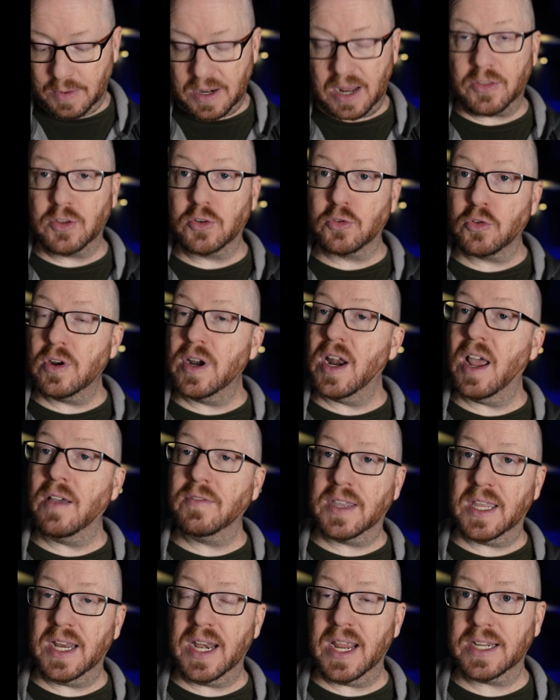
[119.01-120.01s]
Now the
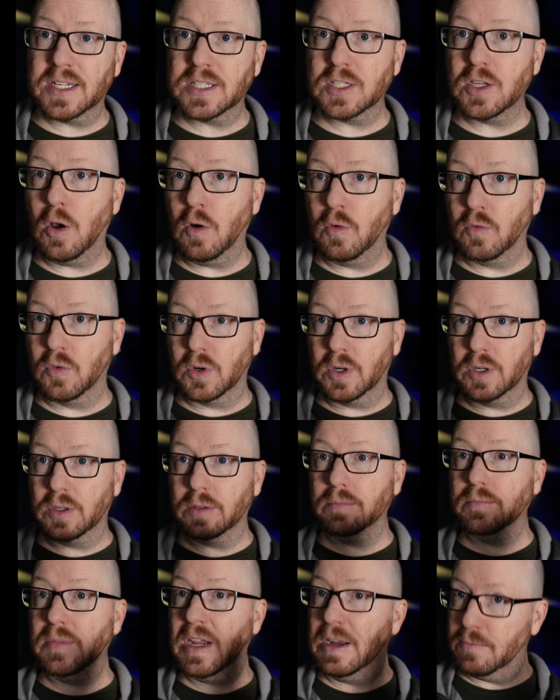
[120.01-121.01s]
Trinnov connects
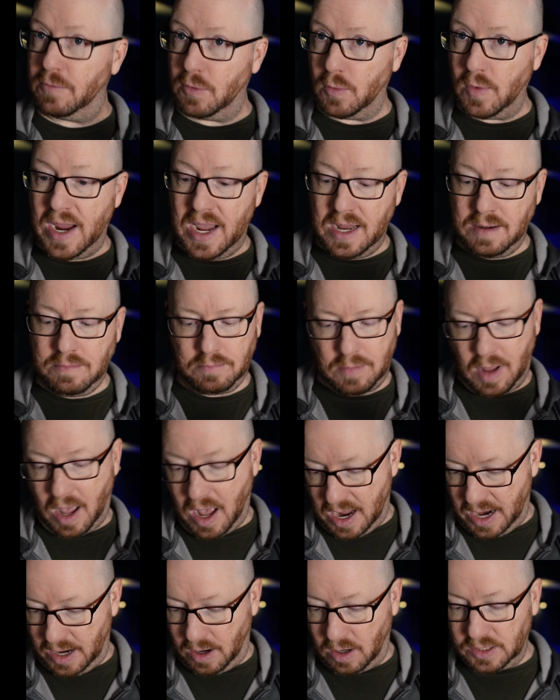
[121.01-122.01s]
over infrared,
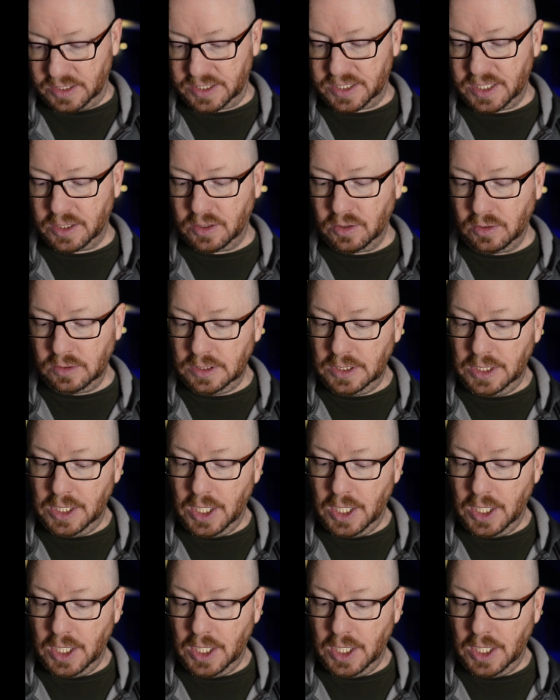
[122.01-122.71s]
IR signal.